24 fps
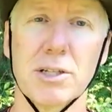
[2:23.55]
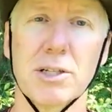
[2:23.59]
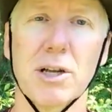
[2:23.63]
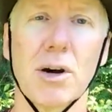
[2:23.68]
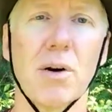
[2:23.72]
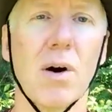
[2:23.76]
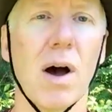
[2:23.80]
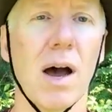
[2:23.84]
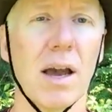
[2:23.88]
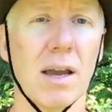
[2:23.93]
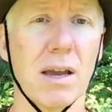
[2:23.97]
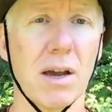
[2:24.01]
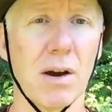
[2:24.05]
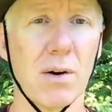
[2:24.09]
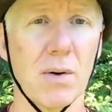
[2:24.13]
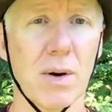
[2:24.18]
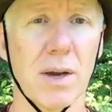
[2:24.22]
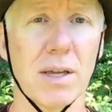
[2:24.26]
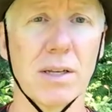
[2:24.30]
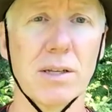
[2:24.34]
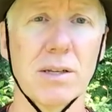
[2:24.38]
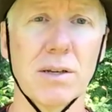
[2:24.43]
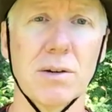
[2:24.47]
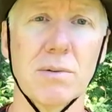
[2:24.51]
So I go
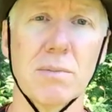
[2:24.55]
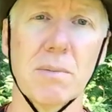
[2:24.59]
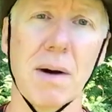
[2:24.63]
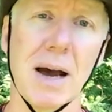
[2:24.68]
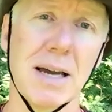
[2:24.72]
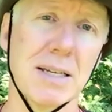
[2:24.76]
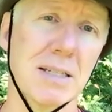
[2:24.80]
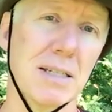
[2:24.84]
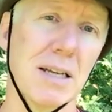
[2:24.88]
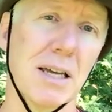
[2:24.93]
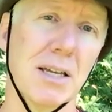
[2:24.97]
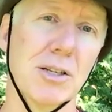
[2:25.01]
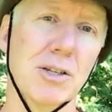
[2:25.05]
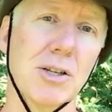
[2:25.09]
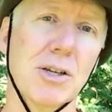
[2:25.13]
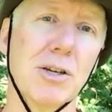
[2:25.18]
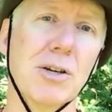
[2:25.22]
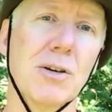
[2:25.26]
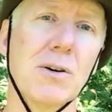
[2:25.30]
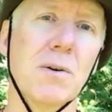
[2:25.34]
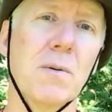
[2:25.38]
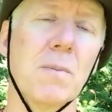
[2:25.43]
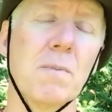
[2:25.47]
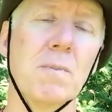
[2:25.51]
into MySet
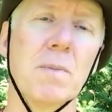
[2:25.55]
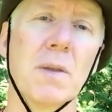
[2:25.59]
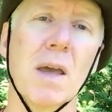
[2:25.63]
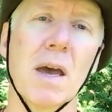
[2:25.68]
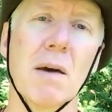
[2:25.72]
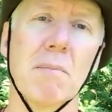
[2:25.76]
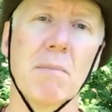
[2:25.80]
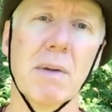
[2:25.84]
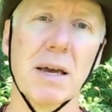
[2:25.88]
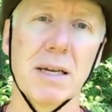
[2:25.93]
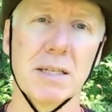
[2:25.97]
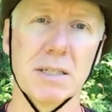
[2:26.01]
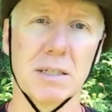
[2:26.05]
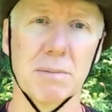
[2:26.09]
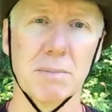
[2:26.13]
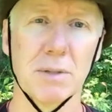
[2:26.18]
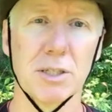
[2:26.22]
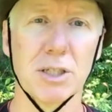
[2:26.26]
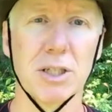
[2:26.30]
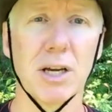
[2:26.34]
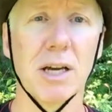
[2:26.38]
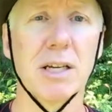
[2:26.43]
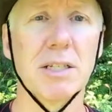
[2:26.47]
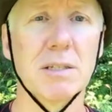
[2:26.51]
2, make some
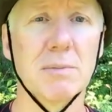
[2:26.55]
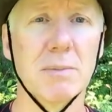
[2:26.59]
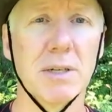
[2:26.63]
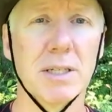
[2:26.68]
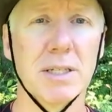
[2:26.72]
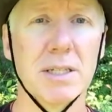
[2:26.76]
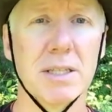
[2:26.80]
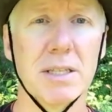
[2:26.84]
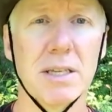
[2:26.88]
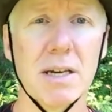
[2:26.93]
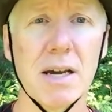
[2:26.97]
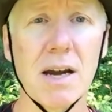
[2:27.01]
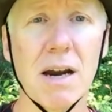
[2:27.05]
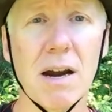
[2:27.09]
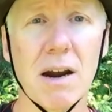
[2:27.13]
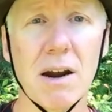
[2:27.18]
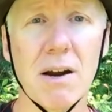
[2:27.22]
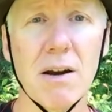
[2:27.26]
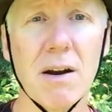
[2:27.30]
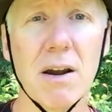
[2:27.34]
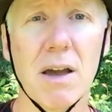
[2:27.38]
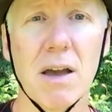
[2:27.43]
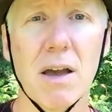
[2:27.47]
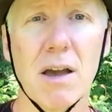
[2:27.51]
adjustments
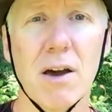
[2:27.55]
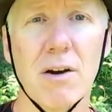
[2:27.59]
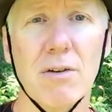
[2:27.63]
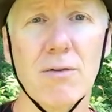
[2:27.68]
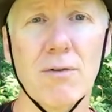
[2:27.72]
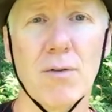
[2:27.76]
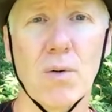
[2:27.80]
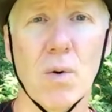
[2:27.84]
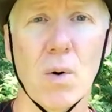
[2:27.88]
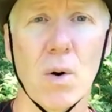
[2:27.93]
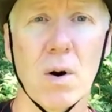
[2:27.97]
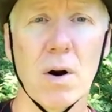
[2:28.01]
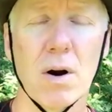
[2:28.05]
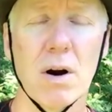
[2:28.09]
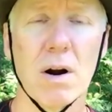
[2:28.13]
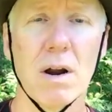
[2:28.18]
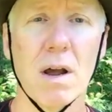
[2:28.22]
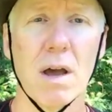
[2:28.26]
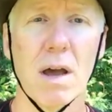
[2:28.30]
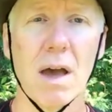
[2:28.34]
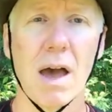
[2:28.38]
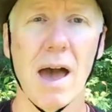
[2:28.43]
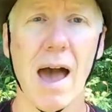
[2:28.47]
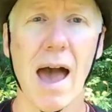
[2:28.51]
there for
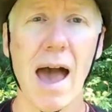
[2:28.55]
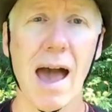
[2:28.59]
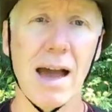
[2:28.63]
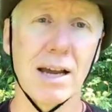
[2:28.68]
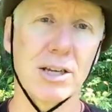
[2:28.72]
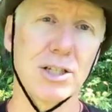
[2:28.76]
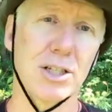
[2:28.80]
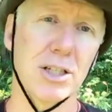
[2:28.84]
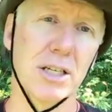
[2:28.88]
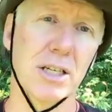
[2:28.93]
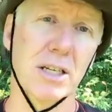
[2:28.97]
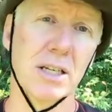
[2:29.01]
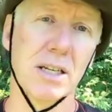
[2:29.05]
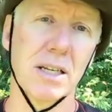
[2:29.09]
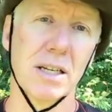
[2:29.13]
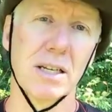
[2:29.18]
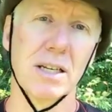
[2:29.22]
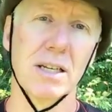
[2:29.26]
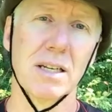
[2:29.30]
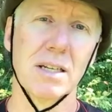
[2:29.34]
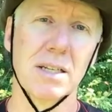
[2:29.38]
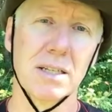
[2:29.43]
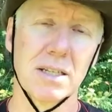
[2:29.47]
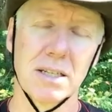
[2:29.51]
action
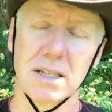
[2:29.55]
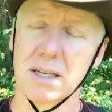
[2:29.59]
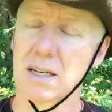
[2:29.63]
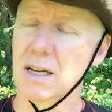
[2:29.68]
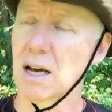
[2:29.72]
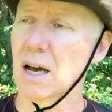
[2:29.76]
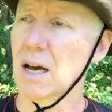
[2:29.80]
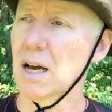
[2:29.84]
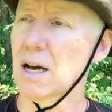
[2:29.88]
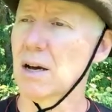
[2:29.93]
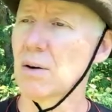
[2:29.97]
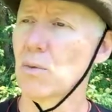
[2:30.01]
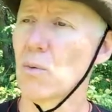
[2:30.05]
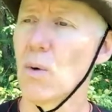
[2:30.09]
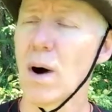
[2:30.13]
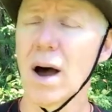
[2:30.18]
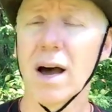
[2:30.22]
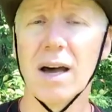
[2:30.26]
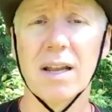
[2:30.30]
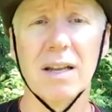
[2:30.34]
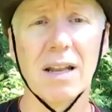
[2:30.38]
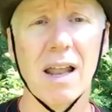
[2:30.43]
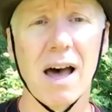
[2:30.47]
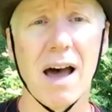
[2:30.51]
and
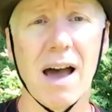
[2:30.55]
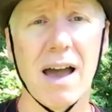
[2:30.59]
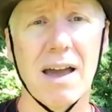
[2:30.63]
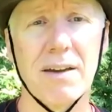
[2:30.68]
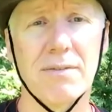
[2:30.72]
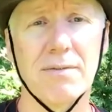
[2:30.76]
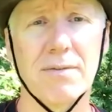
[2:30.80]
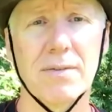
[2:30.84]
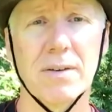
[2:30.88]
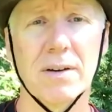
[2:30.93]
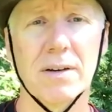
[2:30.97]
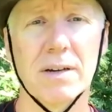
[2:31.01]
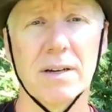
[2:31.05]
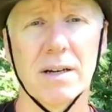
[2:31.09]
wildlife